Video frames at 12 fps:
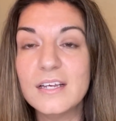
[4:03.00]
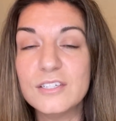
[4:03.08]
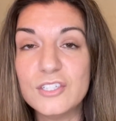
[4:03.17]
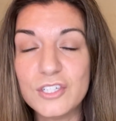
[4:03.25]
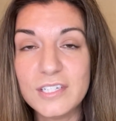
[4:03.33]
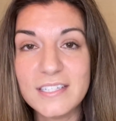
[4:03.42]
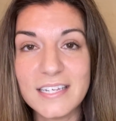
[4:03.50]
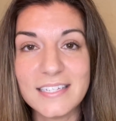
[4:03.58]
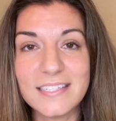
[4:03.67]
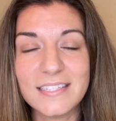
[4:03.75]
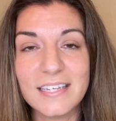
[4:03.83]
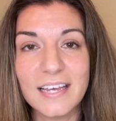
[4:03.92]
Jesus
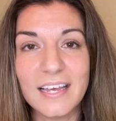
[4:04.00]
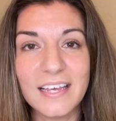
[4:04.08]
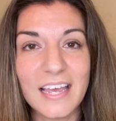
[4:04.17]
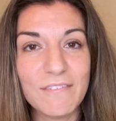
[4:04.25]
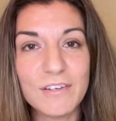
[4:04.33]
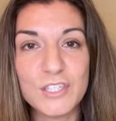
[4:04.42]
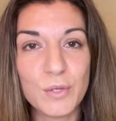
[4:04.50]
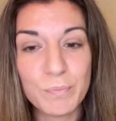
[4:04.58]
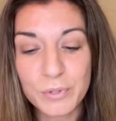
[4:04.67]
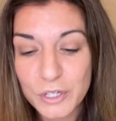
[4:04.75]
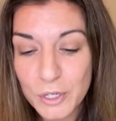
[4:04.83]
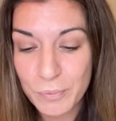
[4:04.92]
gave us a
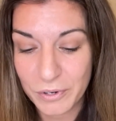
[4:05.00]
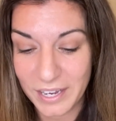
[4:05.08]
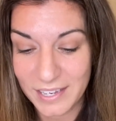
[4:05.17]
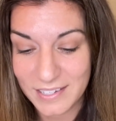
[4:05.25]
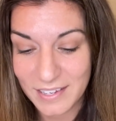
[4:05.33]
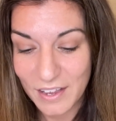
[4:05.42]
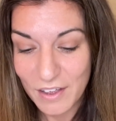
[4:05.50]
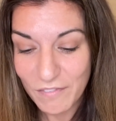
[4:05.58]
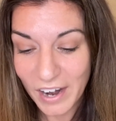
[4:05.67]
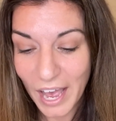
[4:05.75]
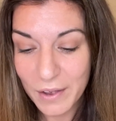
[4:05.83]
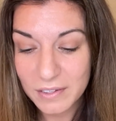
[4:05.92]
blueprint for
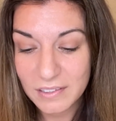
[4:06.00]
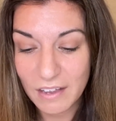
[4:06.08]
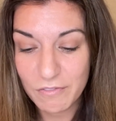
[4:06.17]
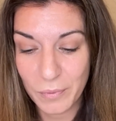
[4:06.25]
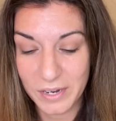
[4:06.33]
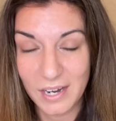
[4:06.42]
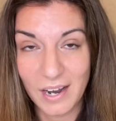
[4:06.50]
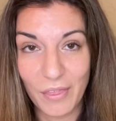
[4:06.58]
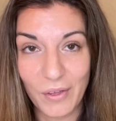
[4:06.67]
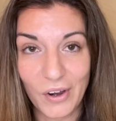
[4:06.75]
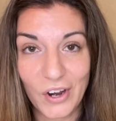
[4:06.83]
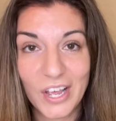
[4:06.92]
how to love one
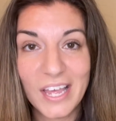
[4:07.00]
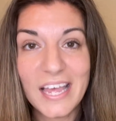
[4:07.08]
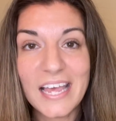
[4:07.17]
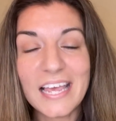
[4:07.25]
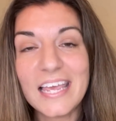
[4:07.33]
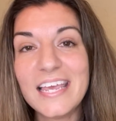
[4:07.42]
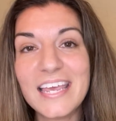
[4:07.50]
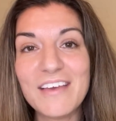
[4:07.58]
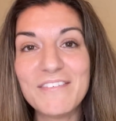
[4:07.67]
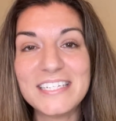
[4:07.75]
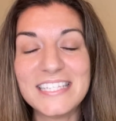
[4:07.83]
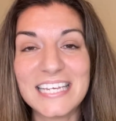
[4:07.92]
another. He gave
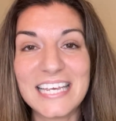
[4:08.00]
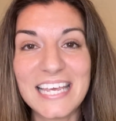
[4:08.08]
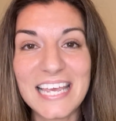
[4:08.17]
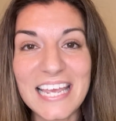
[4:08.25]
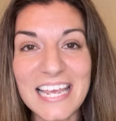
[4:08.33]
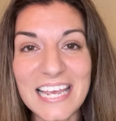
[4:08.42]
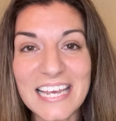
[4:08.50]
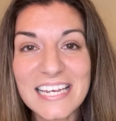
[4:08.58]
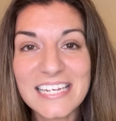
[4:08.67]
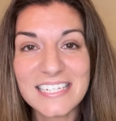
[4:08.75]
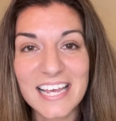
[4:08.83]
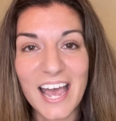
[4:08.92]
us the key
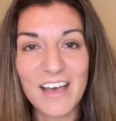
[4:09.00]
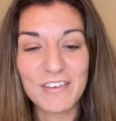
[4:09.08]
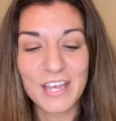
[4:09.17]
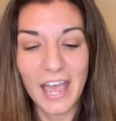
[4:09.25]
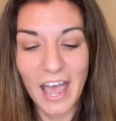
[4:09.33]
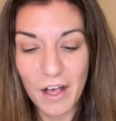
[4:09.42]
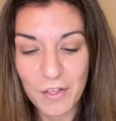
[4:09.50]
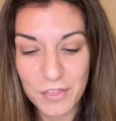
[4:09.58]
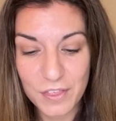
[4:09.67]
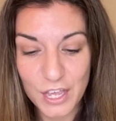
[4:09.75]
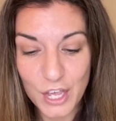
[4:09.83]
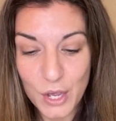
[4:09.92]
to having
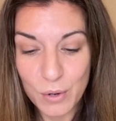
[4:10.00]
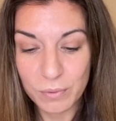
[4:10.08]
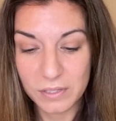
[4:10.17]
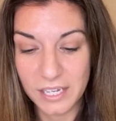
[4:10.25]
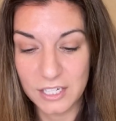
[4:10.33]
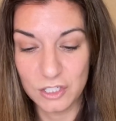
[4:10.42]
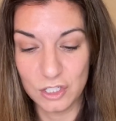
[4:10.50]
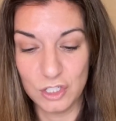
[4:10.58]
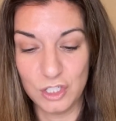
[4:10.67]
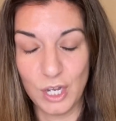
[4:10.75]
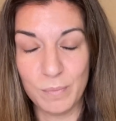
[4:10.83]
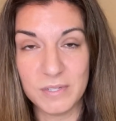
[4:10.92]
healthy
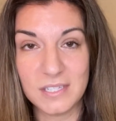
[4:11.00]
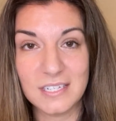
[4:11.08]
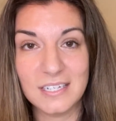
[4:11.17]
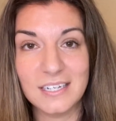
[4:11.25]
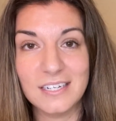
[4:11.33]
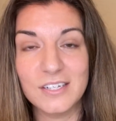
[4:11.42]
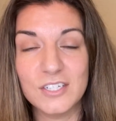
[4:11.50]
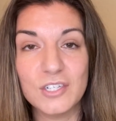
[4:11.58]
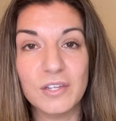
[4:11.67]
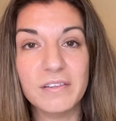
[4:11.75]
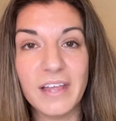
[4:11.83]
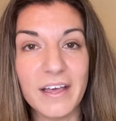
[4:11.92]
relationships,
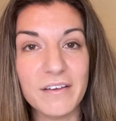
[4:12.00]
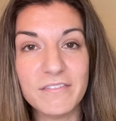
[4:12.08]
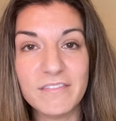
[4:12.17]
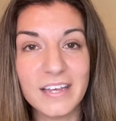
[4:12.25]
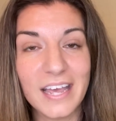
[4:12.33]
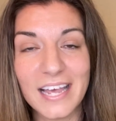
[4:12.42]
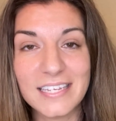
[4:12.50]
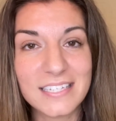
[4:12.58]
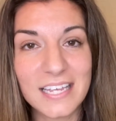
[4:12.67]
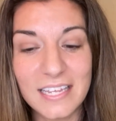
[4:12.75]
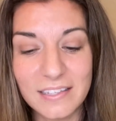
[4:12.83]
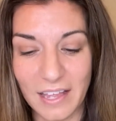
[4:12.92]
to love
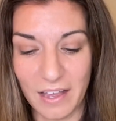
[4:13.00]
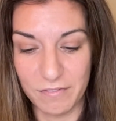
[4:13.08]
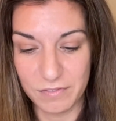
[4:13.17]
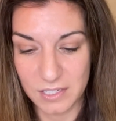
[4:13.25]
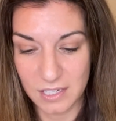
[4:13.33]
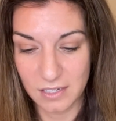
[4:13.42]
as he loved.